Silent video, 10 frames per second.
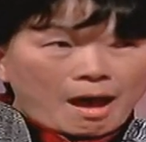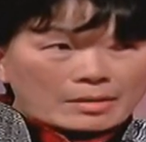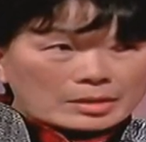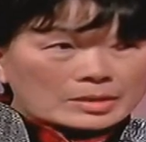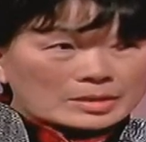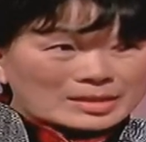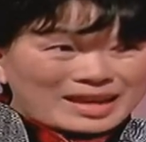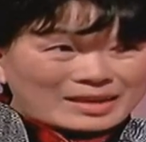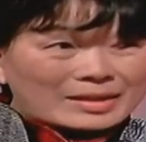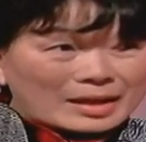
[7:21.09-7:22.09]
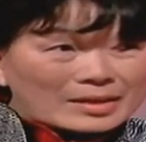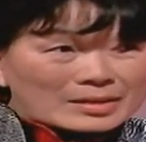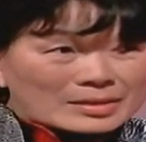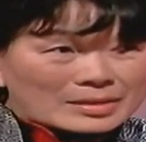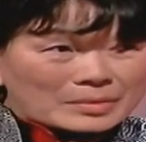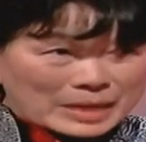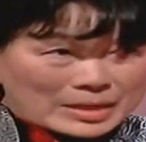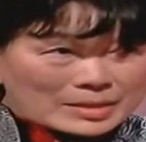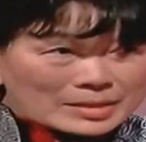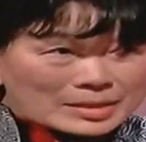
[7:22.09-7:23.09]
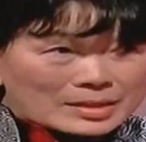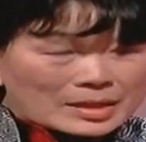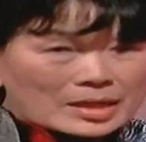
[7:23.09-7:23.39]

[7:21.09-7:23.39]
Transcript: understand us the best,